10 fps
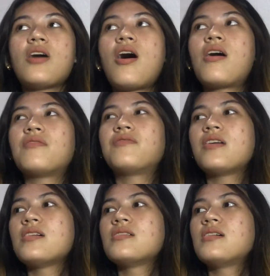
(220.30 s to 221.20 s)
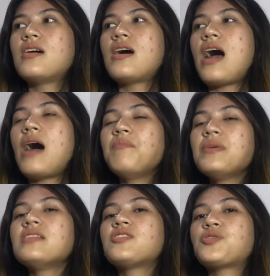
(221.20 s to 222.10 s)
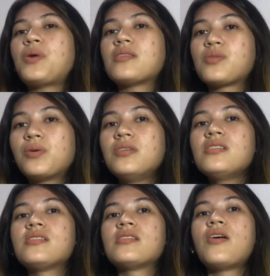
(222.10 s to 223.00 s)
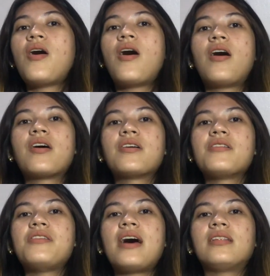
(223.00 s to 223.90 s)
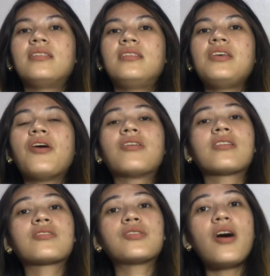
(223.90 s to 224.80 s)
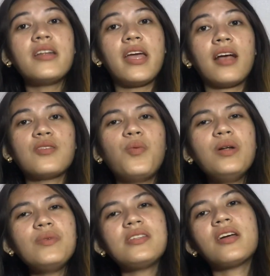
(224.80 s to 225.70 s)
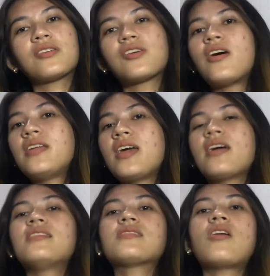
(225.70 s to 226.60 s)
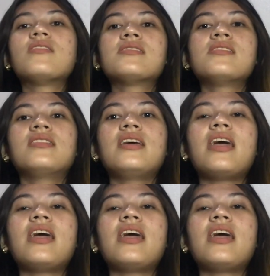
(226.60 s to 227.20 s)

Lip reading: of ambient stressors are that they are chronic. When we say chronic, it is constantly